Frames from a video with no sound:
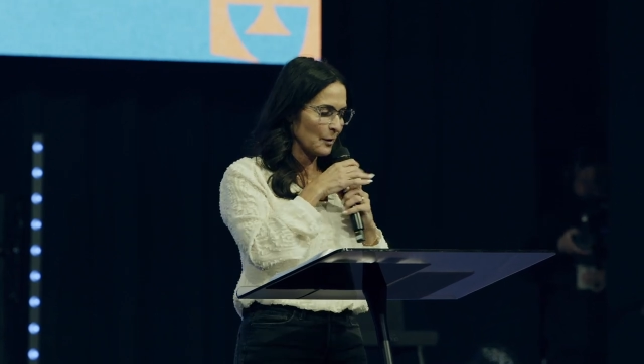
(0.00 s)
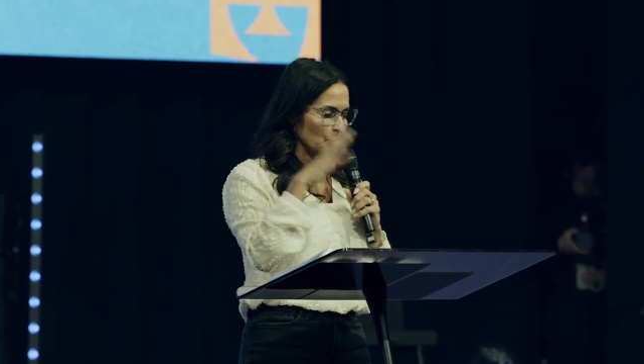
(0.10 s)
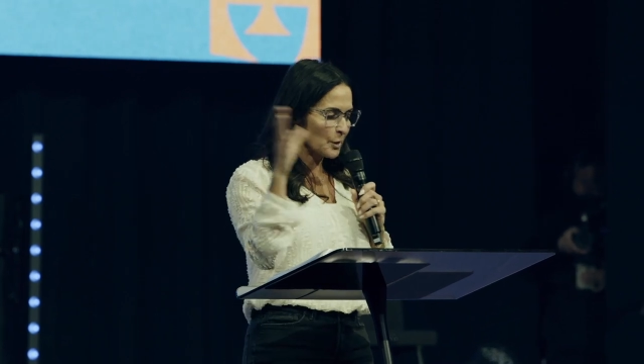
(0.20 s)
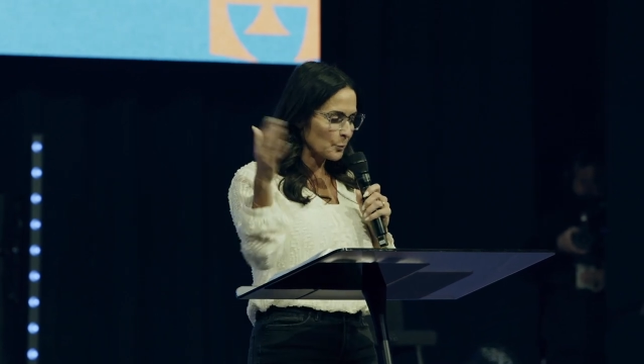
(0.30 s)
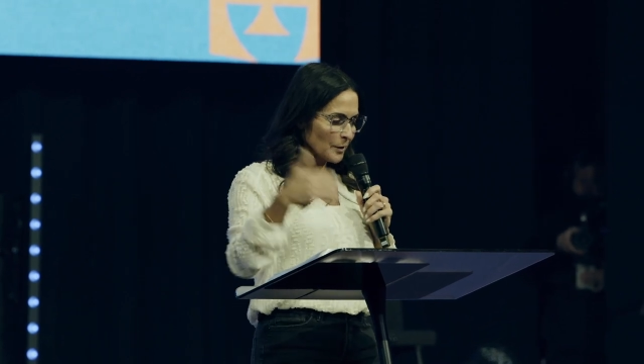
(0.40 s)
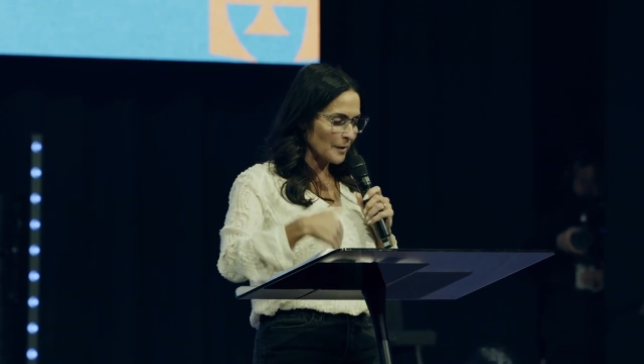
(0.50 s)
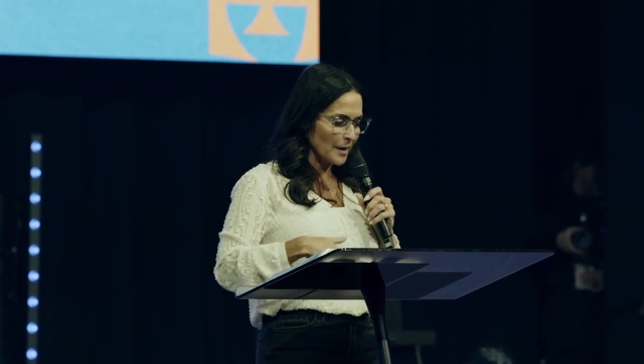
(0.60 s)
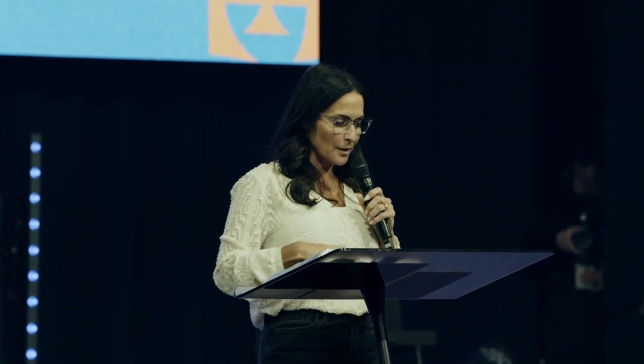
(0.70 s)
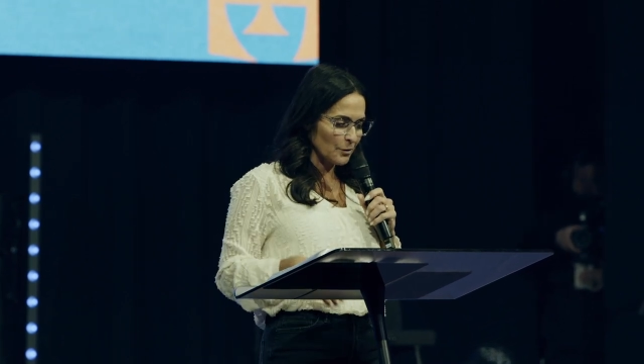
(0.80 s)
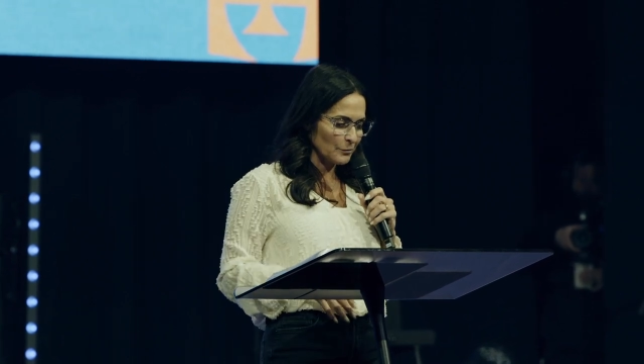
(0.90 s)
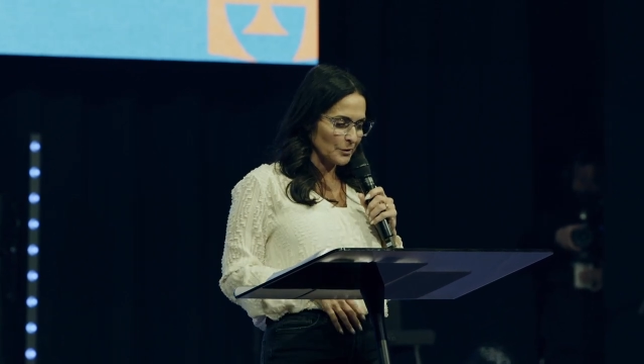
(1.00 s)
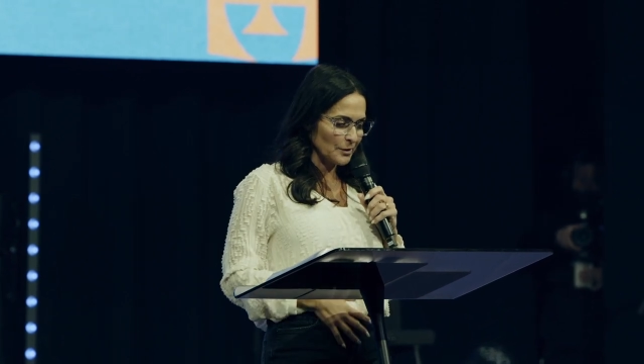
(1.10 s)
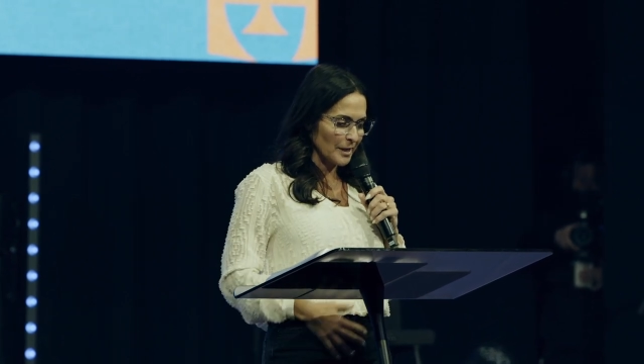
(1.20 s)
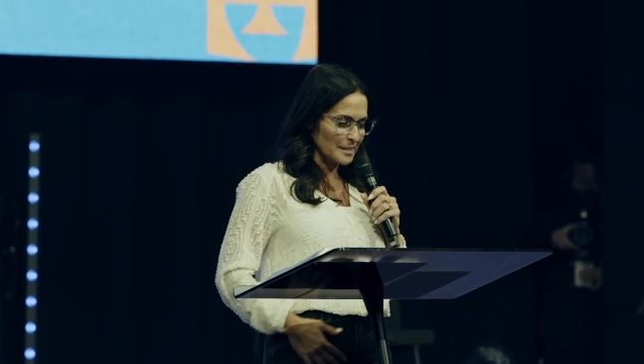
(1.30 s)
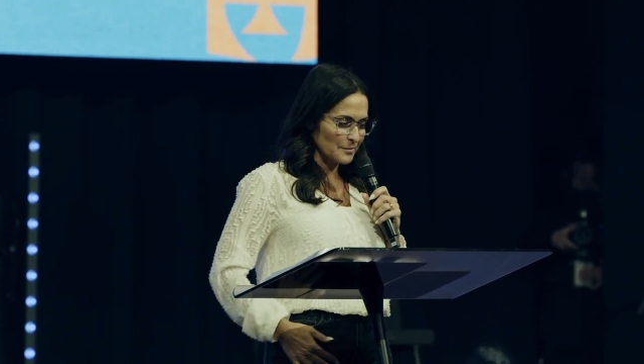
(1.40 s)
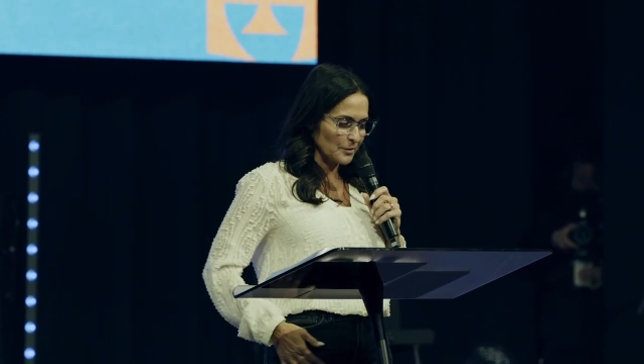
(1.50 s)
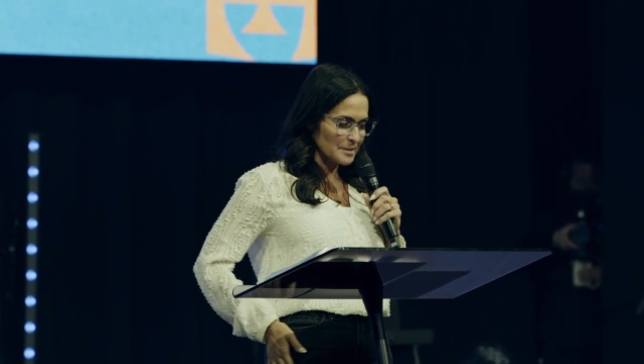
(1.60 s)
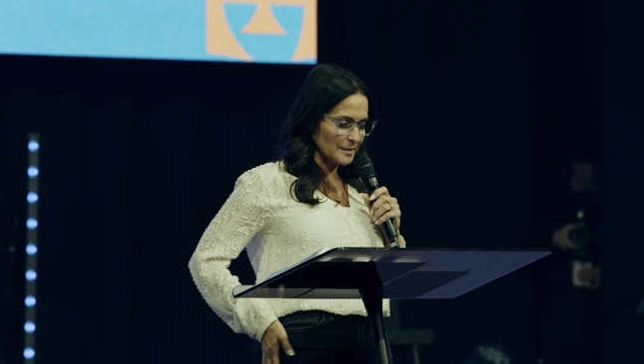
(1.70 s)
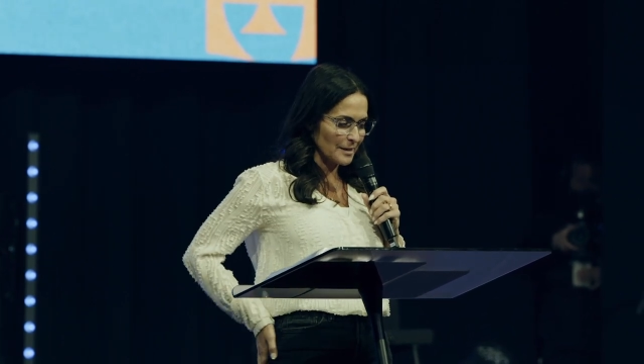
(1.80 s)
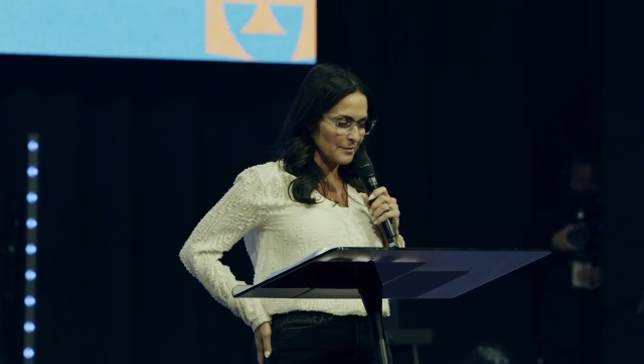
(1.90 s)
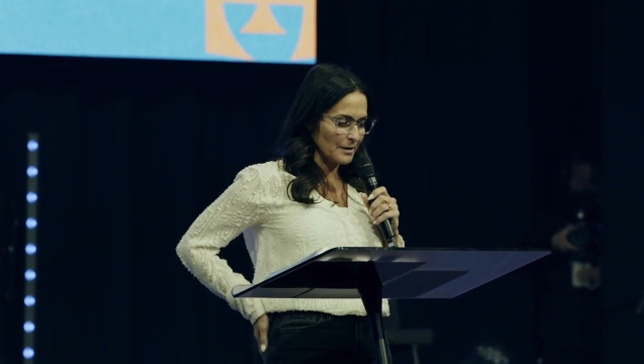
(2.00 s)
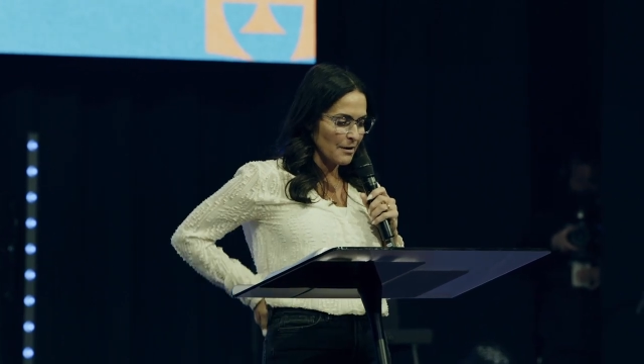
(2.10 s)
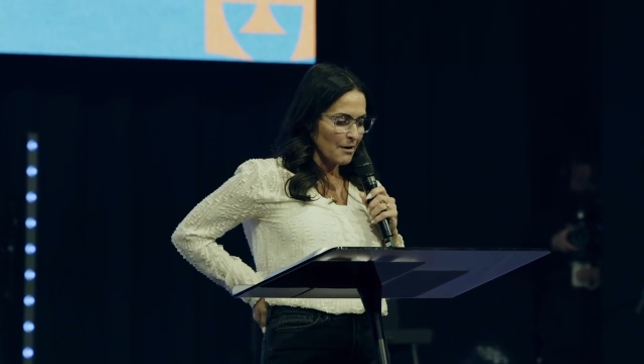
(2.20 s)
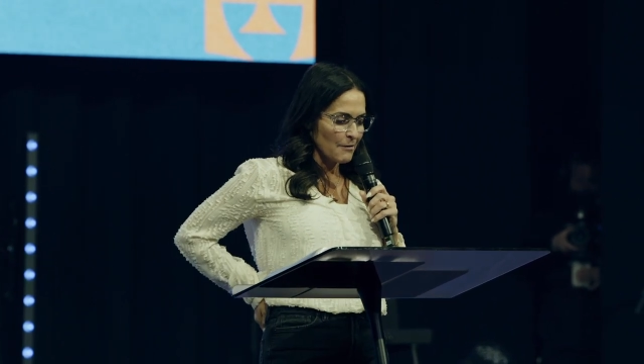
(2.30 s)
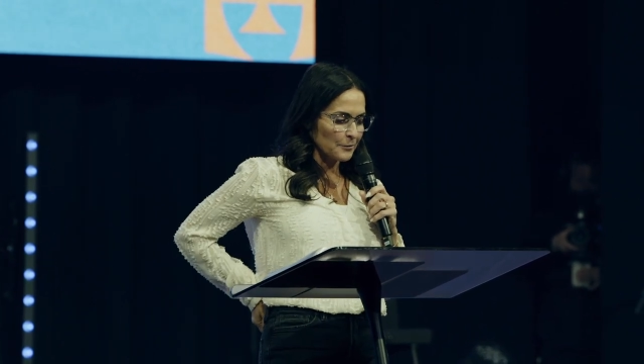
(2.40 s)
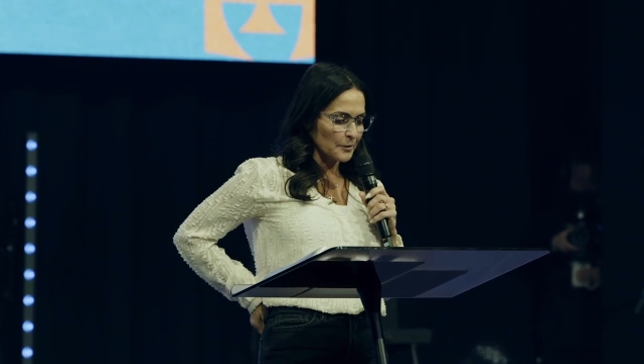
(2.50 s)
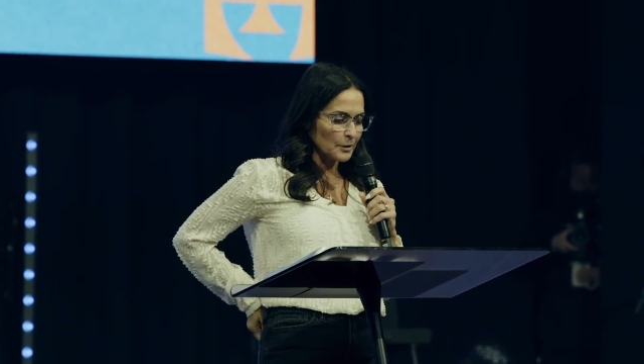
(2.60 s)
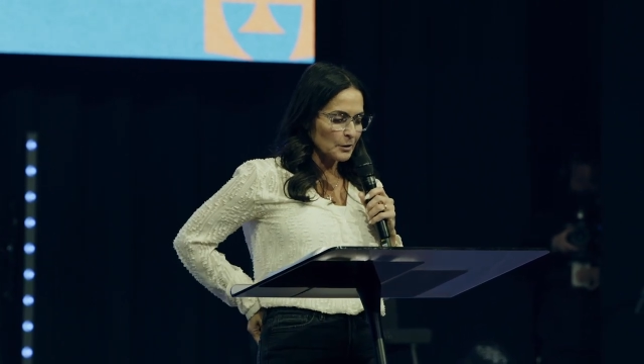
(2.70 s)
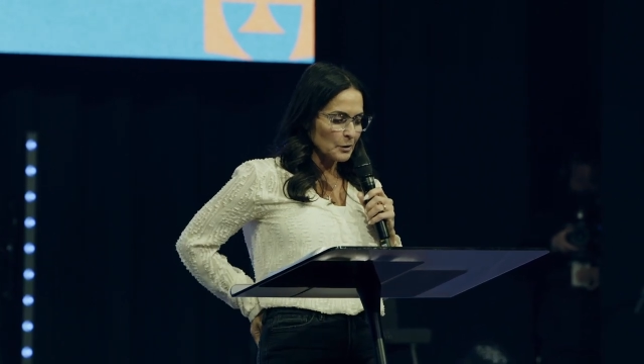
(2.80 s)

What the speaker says: We're going to pray that over you guys. Verse 11, for the